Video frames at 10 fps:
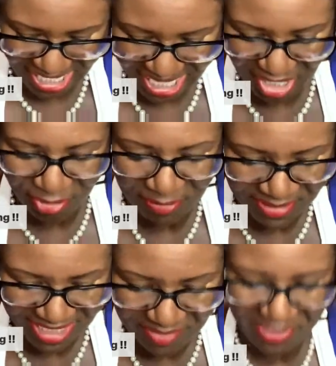Gotta
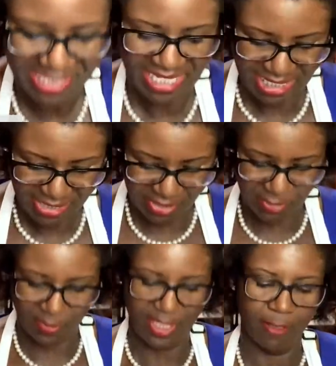represent my
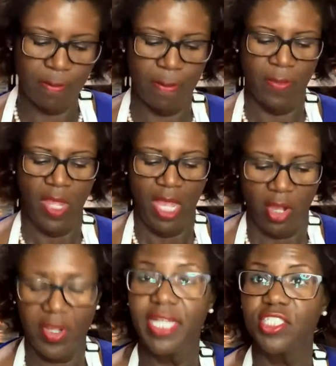scholars well.
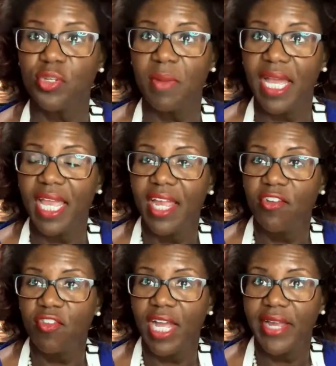Okay, so my
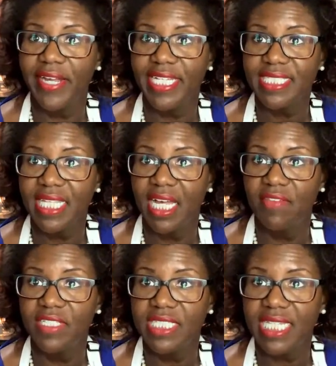air fryer is the
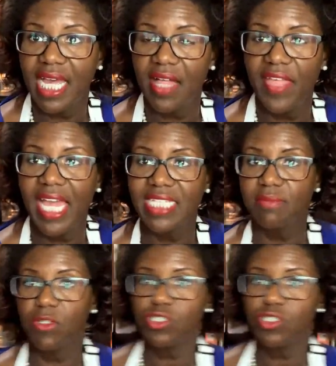oven style that has